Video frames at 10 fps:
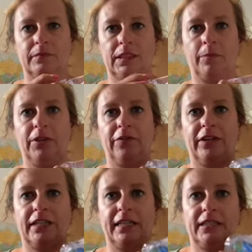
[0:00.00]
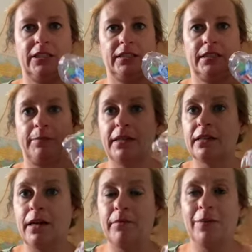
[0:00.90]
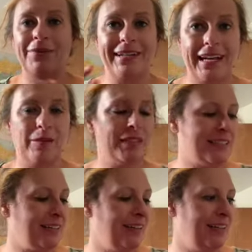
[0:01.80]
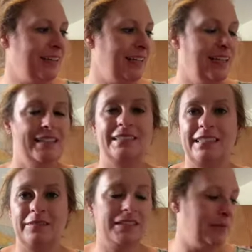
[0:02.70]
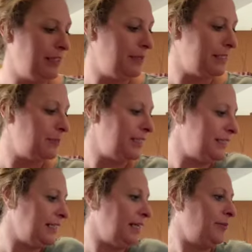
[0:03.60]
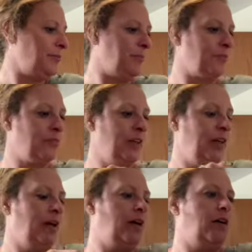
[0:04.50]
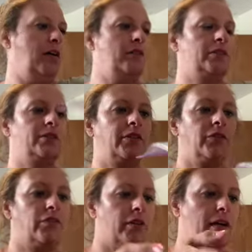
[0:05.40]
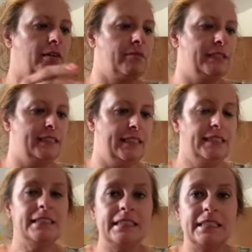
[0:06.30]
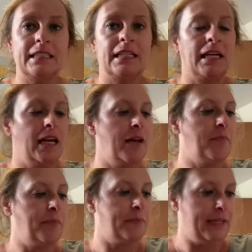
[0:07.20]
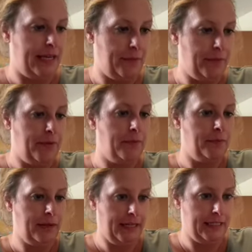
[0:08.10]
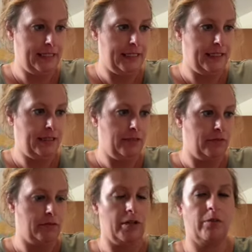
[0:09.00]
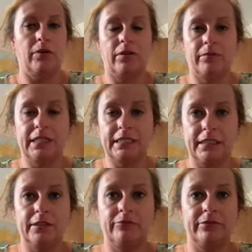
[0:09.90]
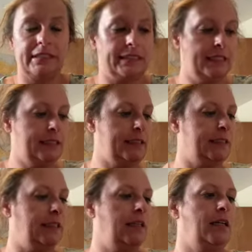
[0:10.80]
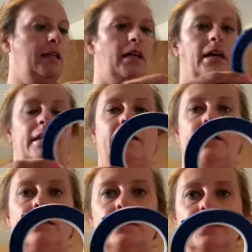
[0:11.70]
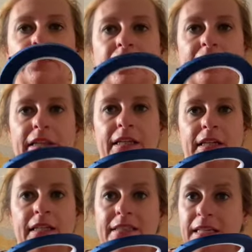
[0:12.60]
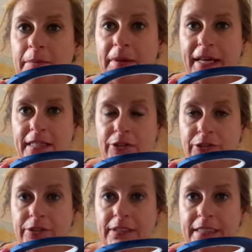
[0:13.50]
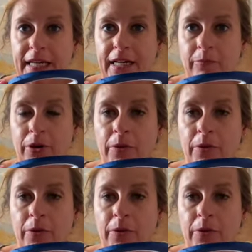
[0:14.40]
Couple different collections. I picked them up on Amazon. Seems to be the best place to get them. Also for our resist tape painting, or where we did the resist, I got this very thin, it's like painter's tape